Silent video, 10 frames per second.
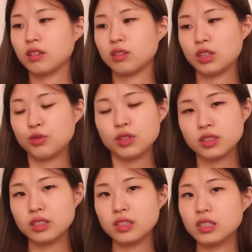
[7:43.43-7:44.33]

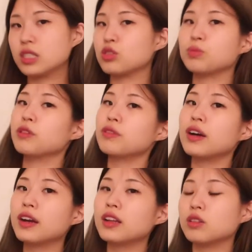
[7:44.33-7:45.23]
differently, it's super
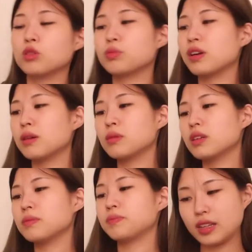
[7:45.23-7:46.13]
fine, no
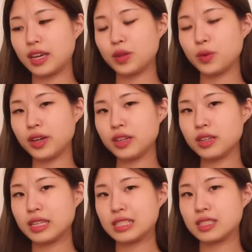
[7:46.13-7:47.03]
problem. Anyway,
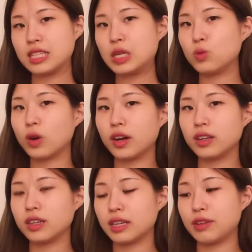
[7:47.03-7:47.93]
it's the
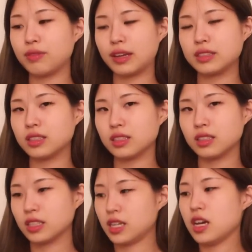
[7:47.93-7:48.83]
one event.
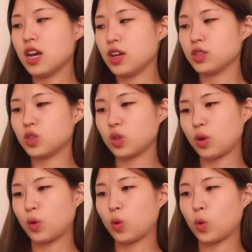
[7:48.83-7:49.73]

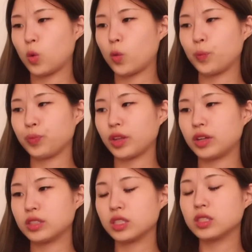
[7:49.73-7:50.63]
So
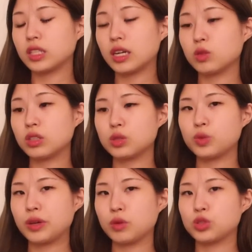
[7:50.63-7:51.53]
until now, this
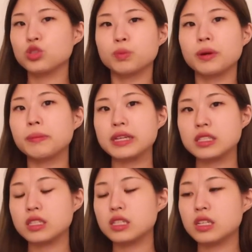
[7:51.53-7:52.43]
week was super
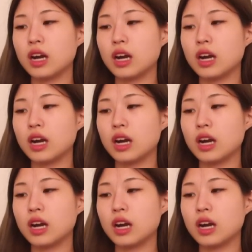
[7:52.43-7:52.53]
busy.